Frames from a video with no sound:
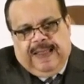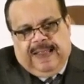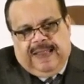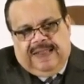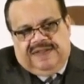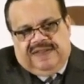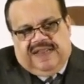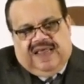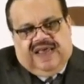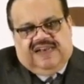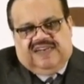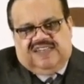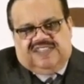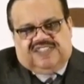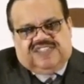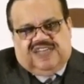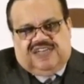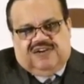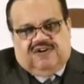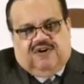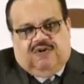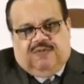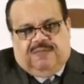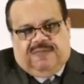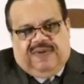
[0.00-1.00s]
Now they said,
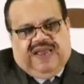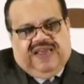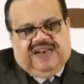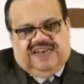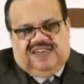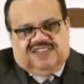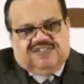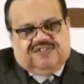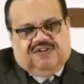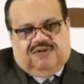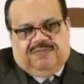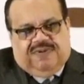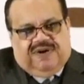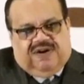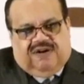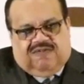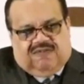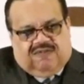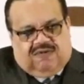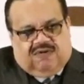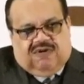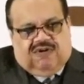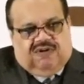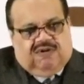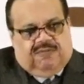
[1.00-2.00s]
oh man, there's going to be a
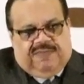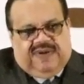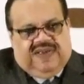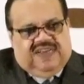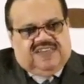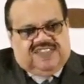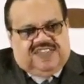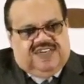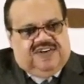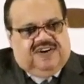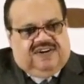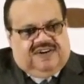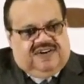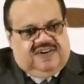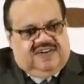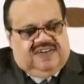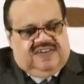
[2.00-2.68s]
raw mess here.